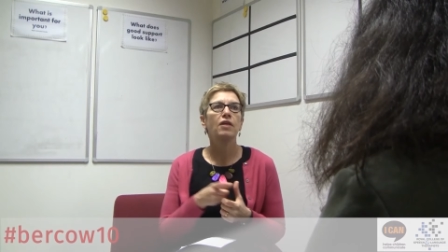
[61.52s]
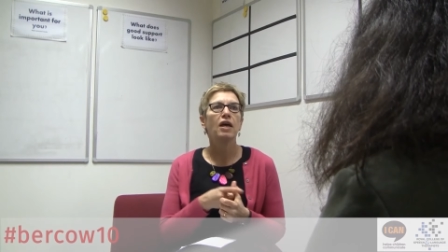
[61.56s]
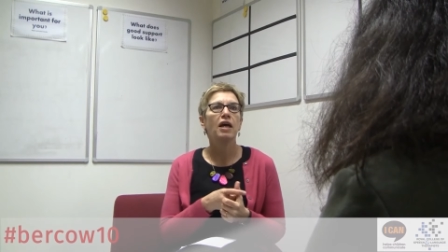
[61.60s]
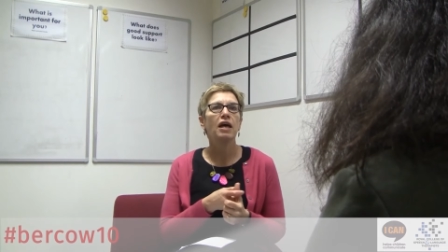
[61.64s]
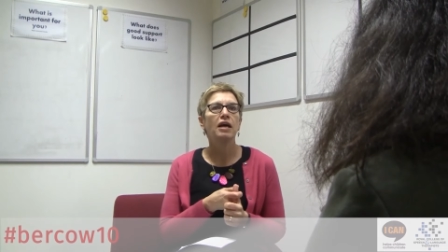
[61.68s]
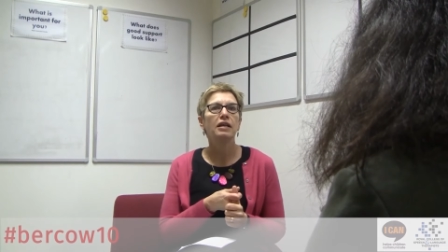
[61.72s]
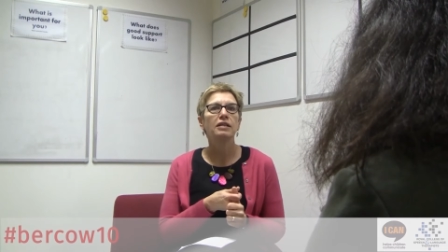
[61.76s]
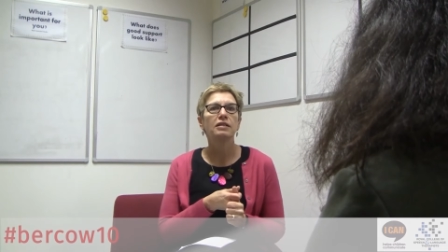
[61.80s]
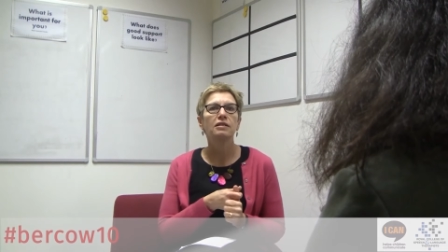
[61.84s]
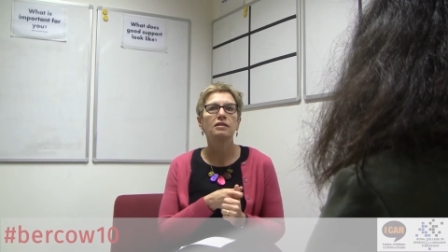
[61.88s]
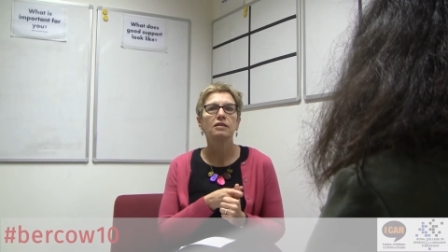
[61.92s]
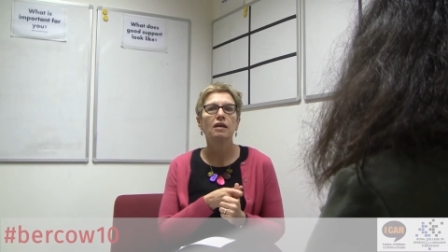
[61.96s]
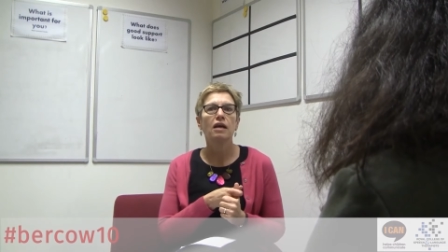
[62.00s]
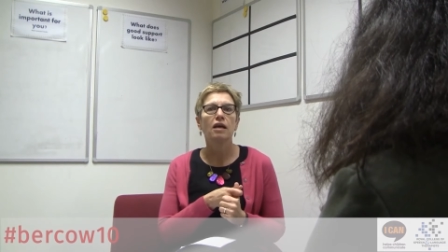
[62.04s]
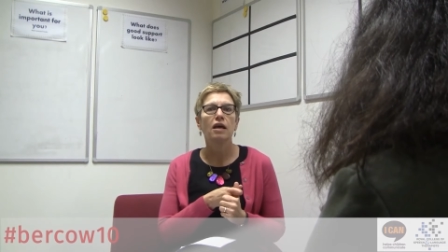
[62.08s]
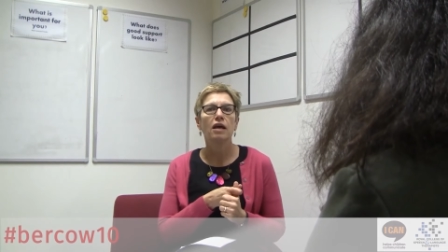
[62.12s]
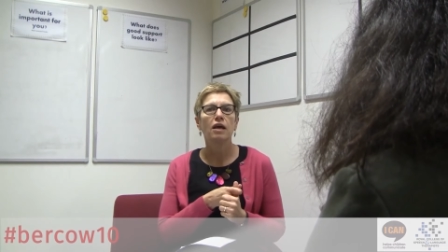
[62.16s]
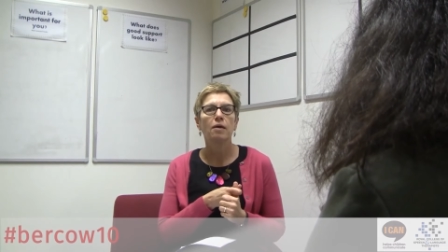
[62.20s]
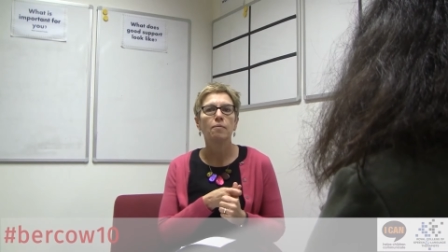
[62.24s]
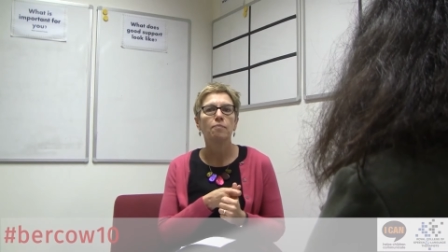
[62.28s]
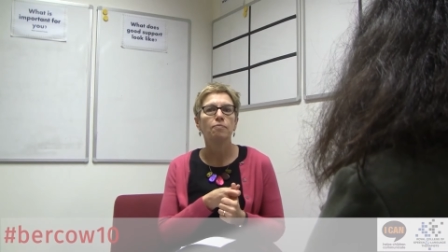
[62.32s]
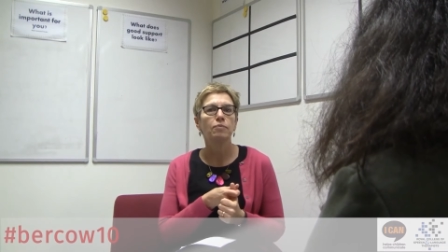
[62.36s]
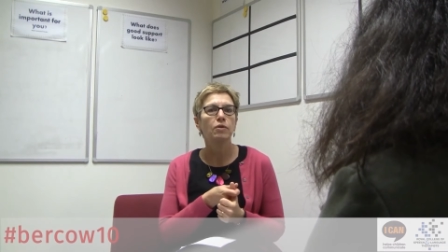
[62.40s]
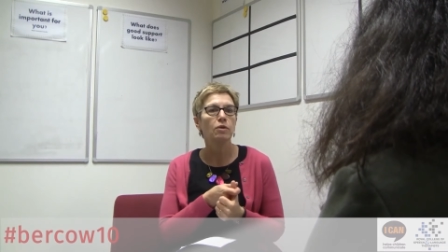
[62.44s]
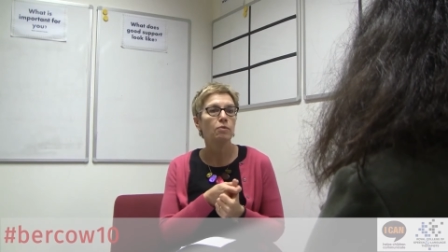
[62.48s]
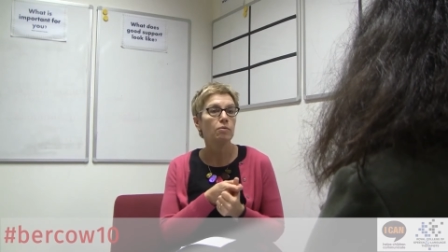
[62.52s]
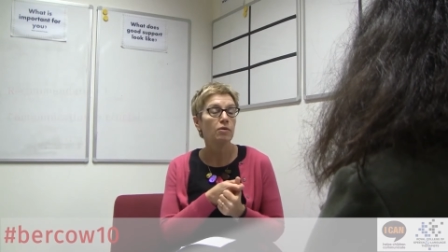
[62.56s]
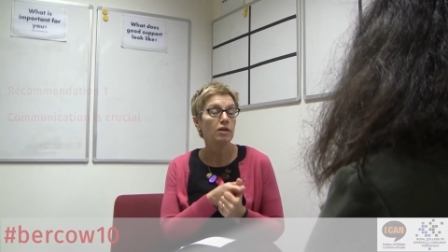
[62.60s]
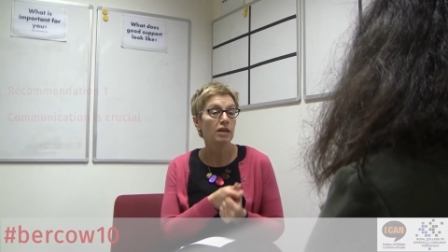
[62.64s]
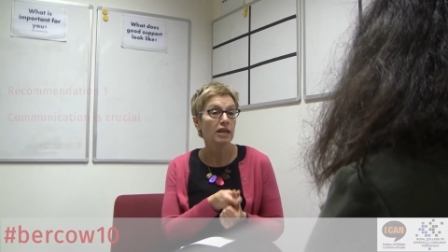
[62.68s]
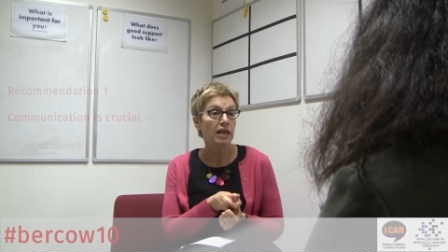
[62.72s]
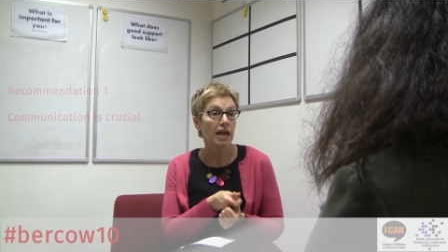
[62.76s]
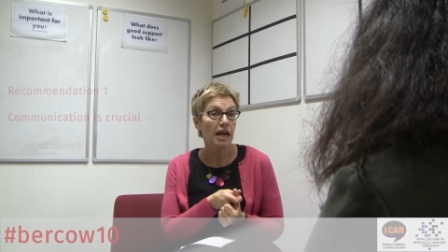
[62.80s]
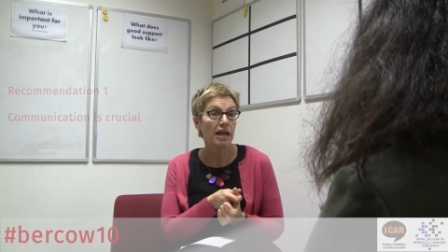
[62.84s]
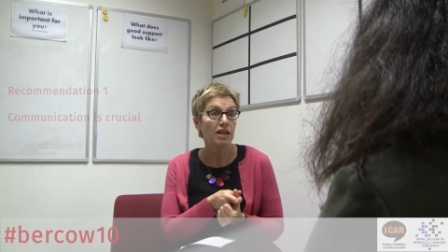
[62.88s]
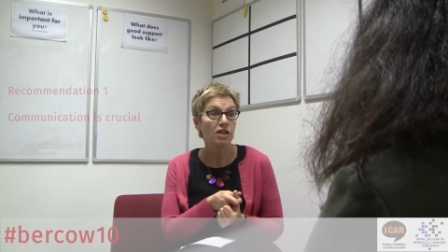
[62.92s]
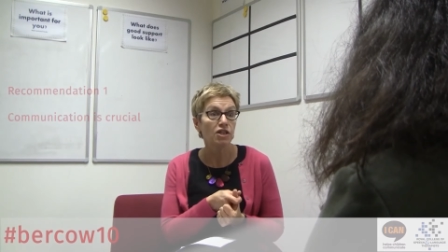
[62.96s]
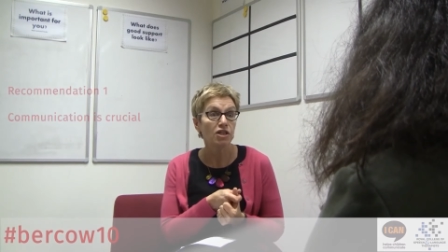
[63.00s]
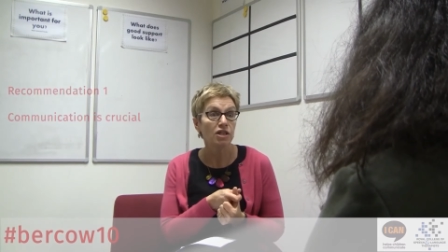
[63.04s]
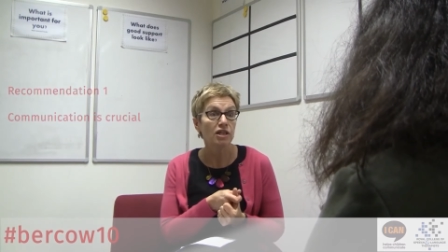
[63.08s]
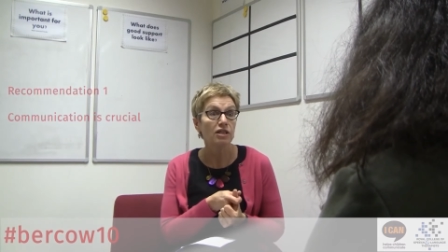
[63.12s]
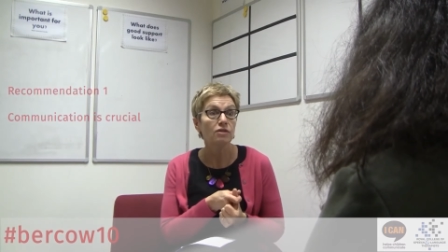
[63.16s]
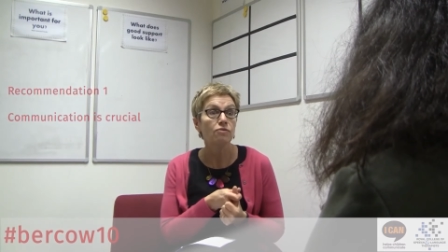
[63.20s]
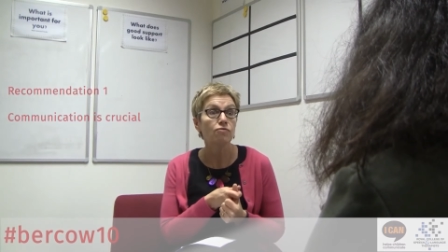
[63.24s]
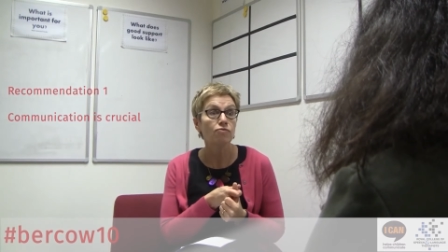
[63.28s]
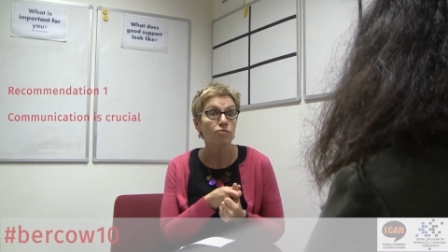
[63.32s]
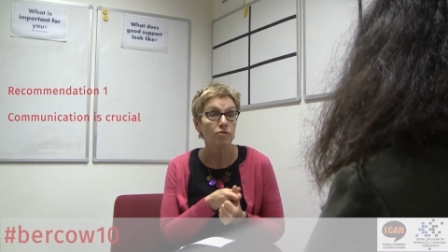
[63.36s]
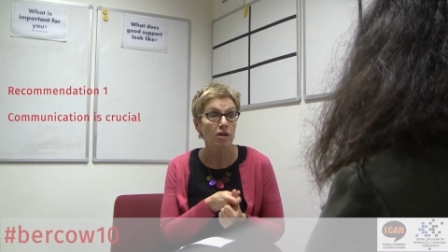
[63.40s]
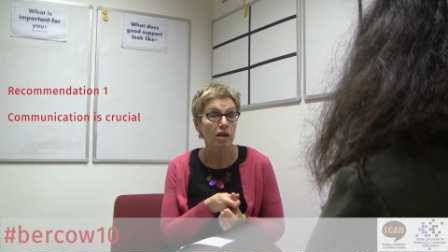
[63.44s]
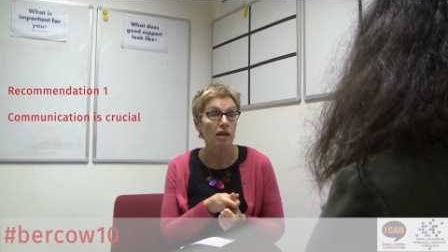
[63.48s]
that communication
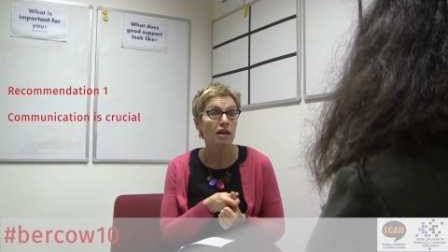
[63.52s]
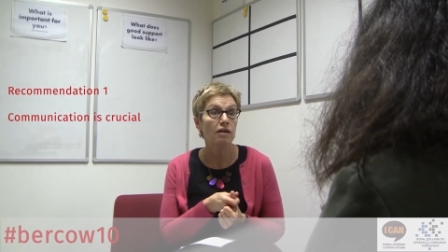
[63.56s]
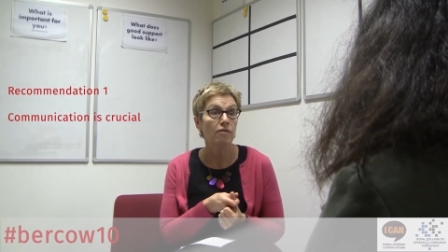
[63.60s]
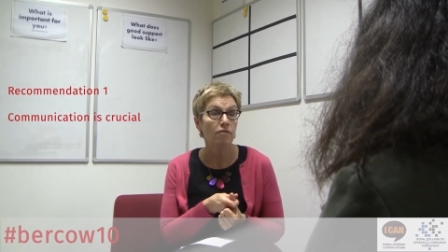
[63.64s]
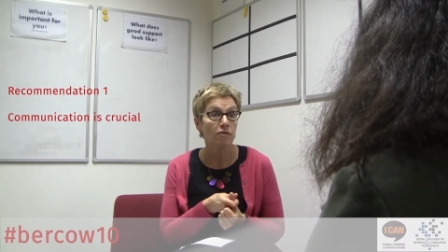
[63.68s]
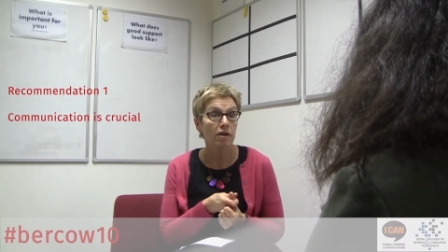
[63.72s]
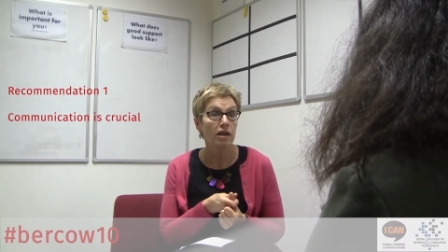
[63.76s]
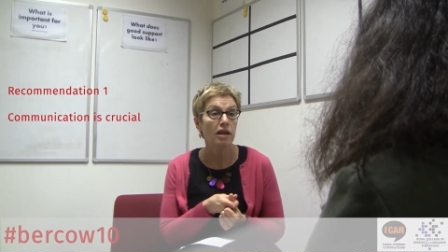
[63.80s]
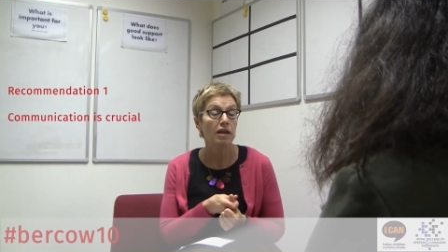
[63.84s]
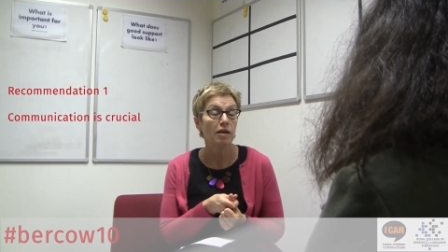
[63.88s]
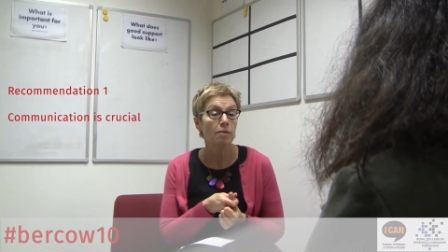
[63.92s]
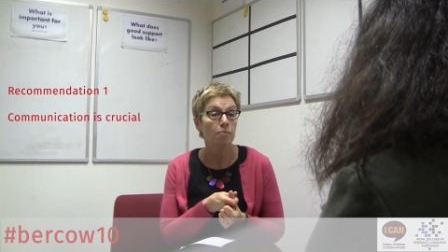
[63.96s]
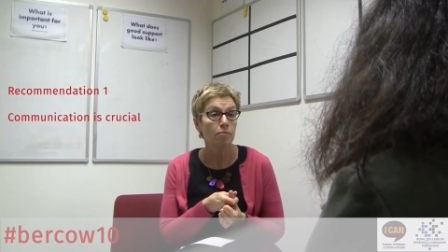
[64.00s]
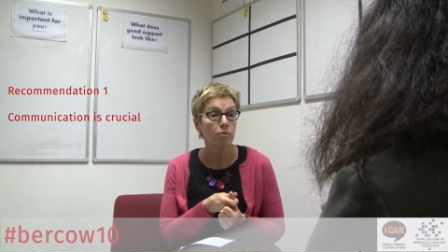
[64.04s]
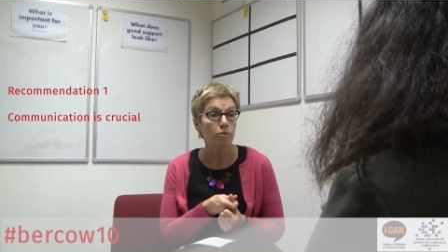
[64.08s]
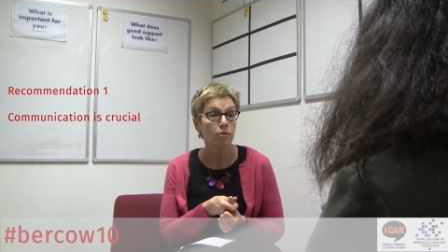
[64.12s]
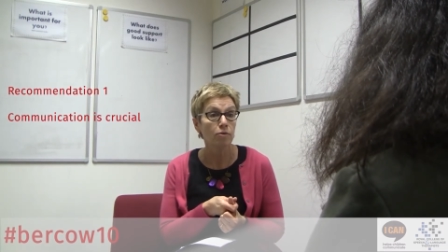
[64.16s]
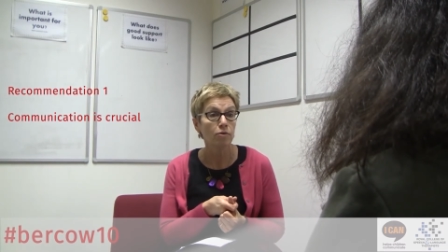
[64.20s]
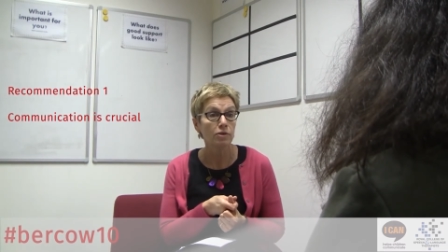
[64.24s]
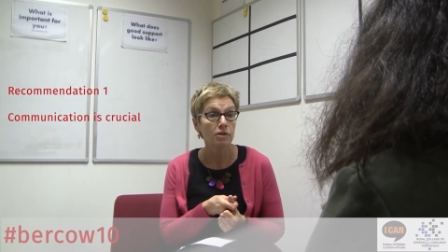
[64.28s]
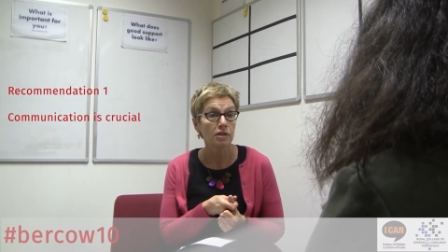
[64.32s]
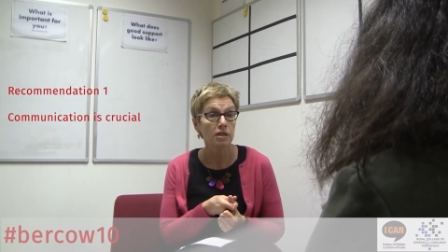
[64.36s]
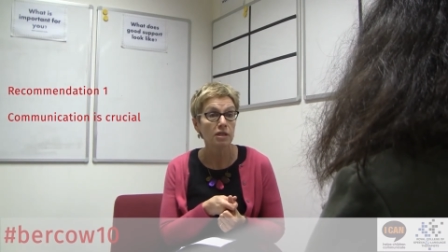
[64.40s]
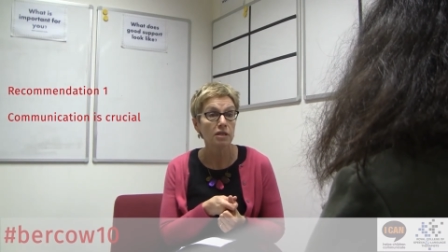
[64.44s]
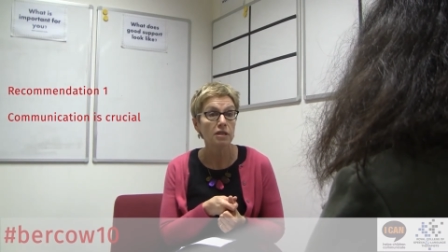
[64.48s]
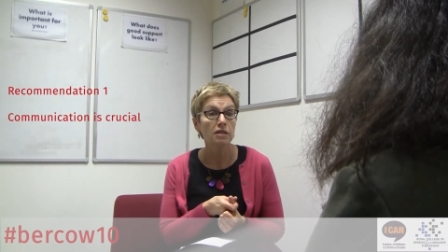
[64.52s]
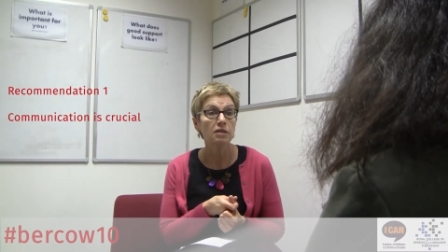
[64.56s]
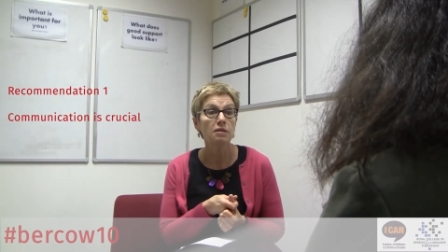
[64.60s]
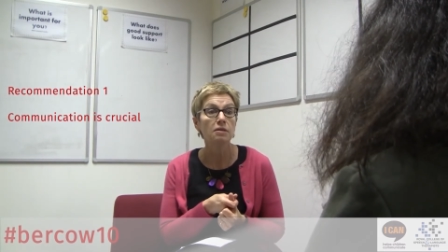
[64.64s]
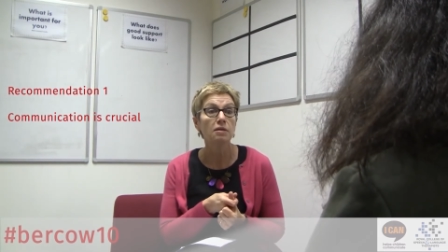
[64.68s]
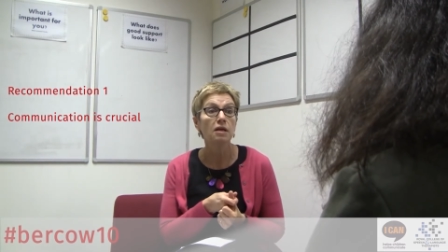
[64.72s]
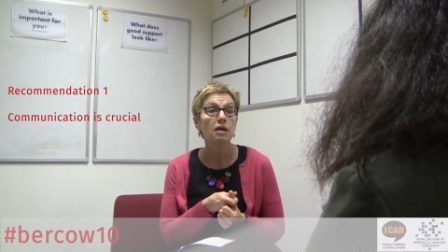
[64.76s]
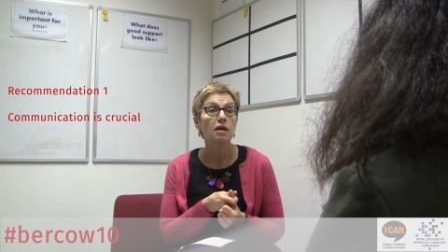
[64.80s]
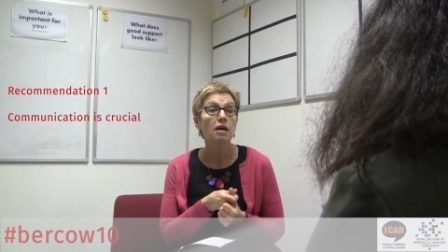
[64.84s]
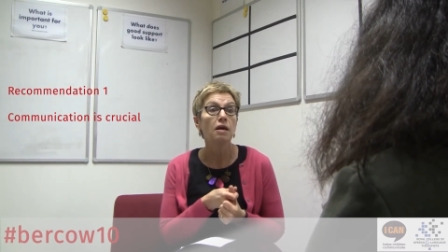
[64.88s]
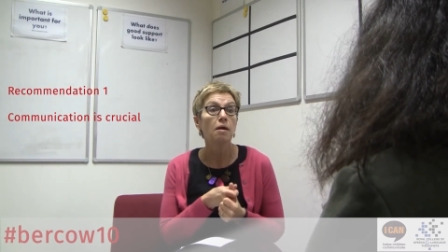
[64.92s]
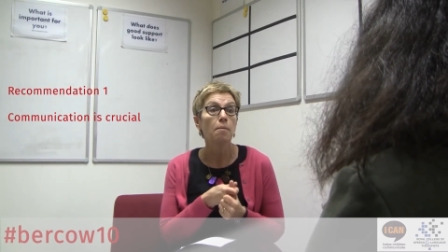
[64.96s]
is really, really important,